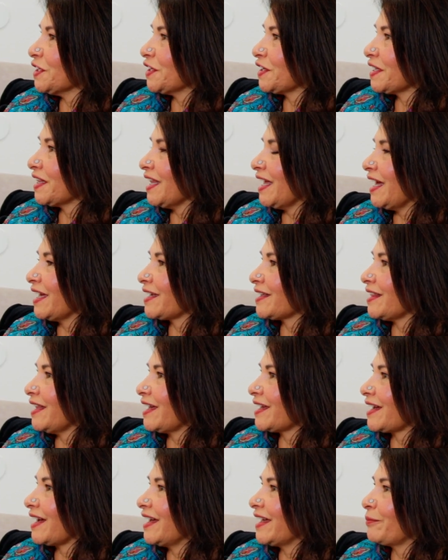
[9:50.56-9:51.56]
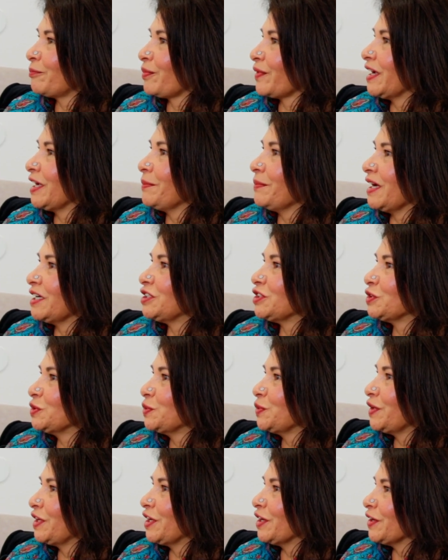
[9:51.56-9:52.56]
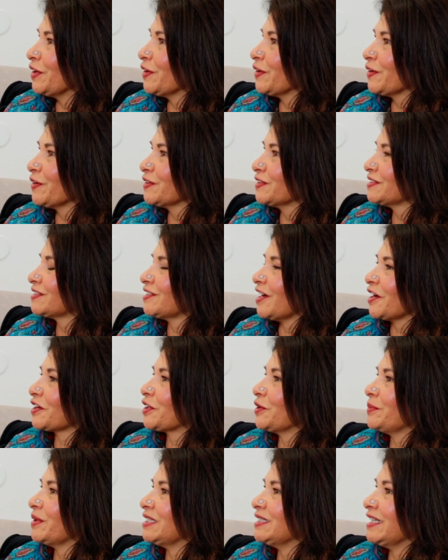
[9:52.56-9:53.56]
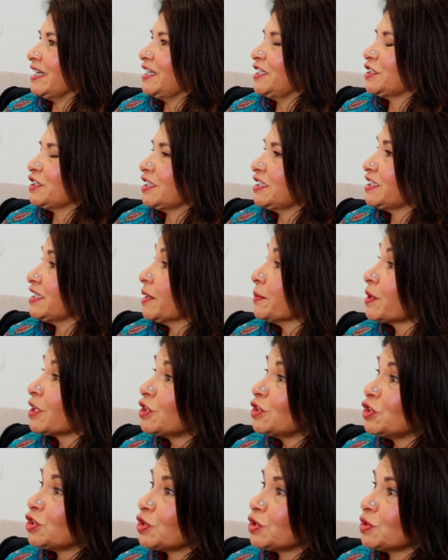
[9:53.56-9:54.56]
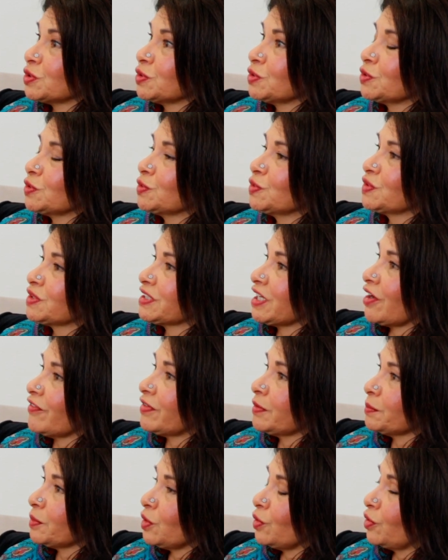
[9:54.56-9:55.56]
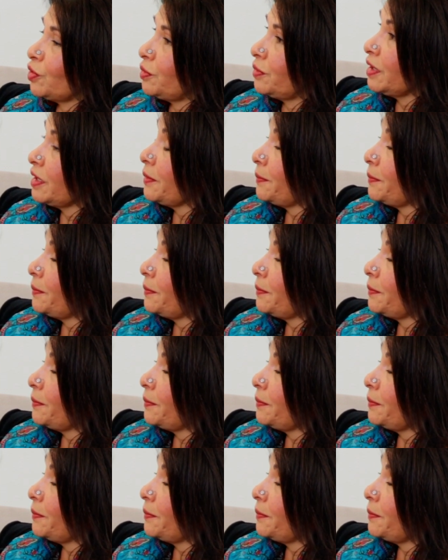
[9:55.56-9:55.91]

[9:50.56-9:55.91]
look like? Like I bring my 2 year documentation, W-2, self-employed